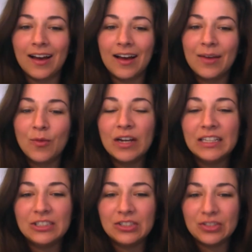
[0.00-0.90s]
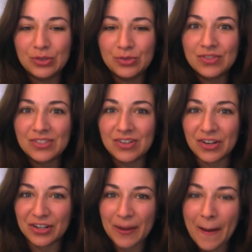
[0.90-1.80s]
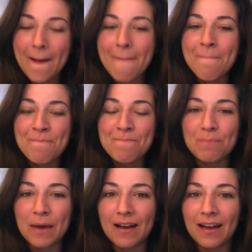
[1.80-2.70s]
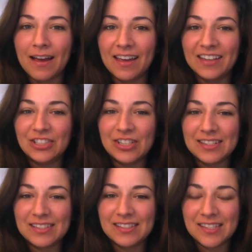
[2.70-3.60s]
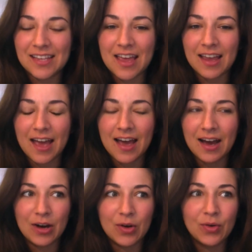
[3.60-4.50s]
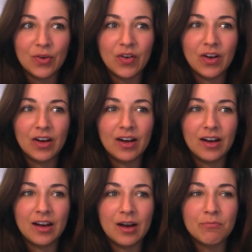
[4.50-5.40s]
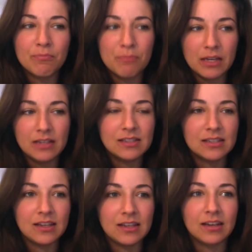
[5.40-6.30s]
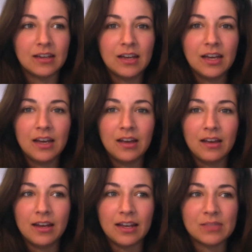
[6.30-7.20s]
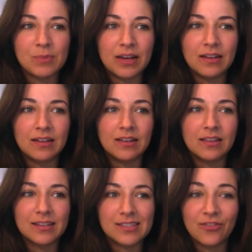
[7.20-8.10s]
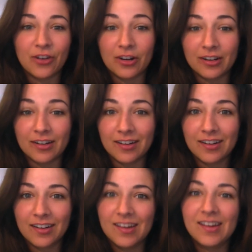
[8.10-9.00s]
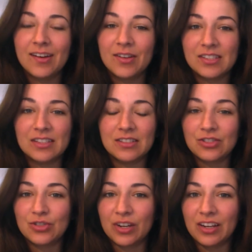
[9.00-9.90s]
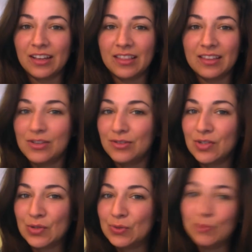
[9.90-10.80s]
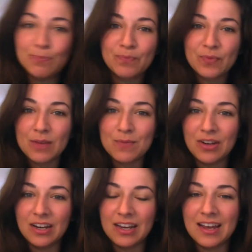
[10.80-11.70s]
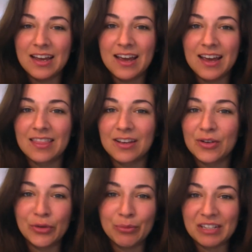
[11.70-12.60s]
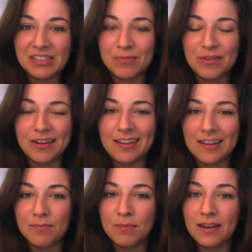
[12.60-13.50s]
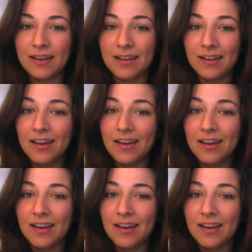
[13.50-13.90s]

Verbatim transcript: I wanted to start by just saying how amazing it has been thus far since joining the YouTube community and the Google Plus community and meeting,